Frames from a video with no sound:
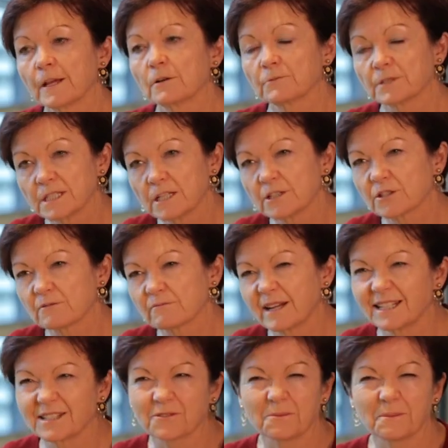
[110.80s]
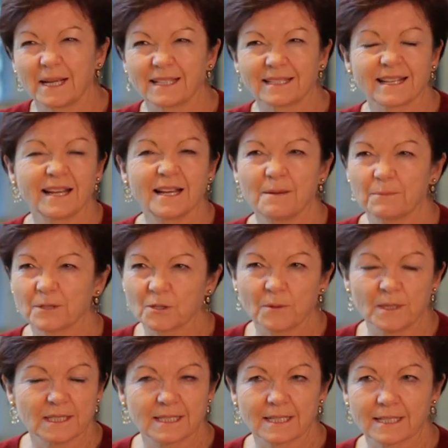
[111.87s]
Retention rates are about
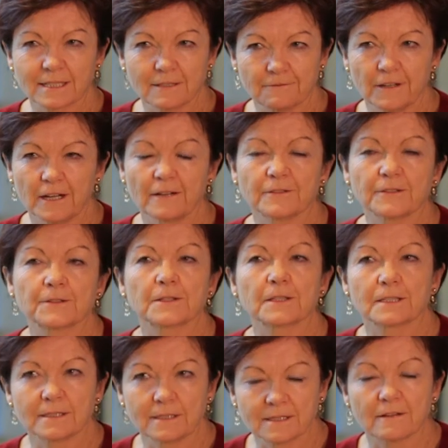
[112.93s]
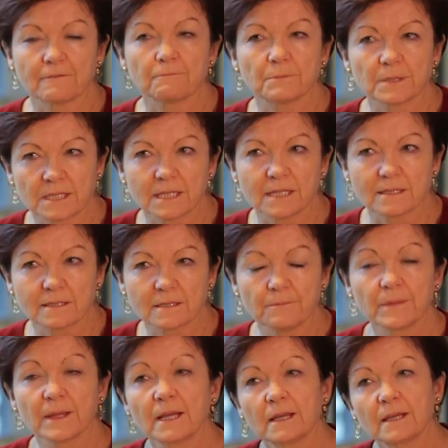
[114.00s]
between 65 and 67%.
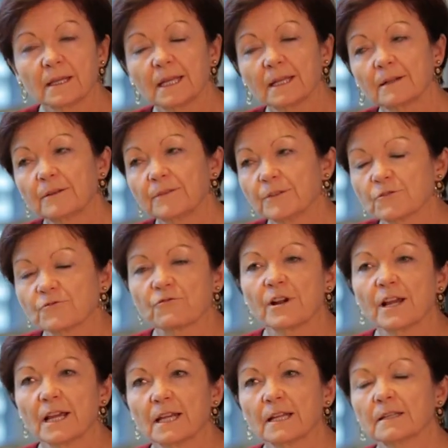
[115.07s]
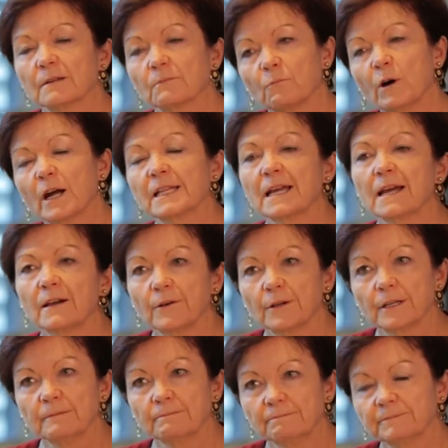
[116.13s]
Get on the train and 1
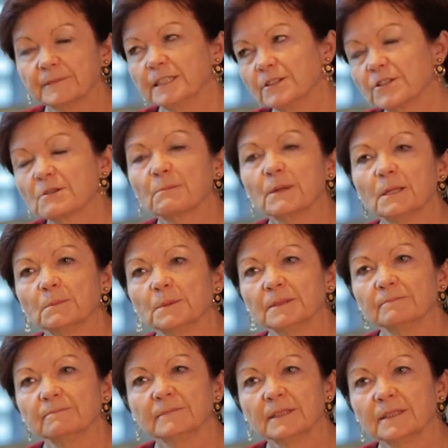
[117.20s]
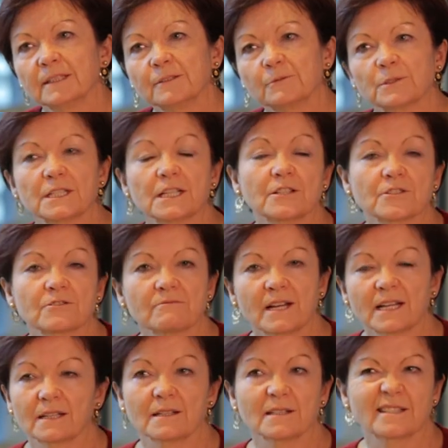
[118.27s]
hour into Melbourne, and the retention
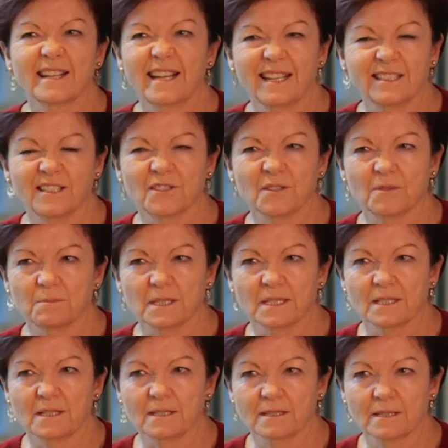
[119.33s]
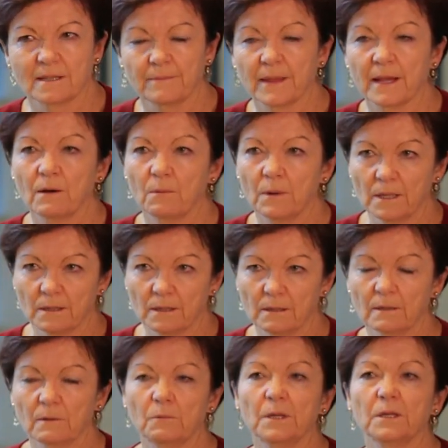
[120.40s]
rate goes to 82%. Well,
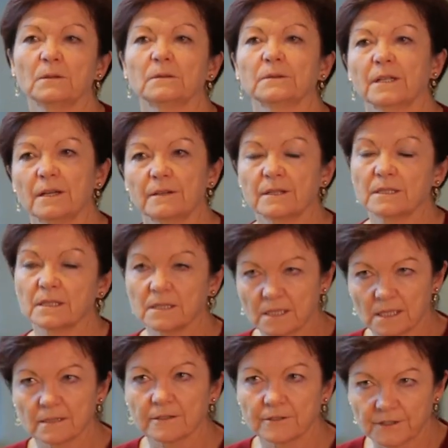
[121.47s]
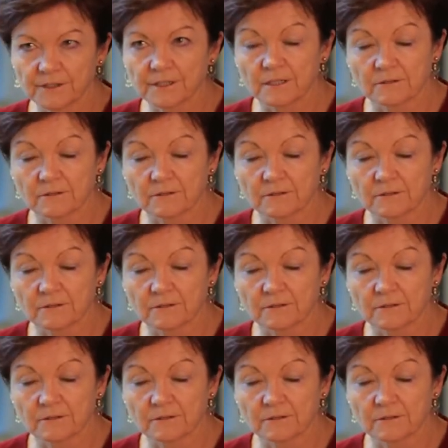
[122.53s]
we all know that intelligence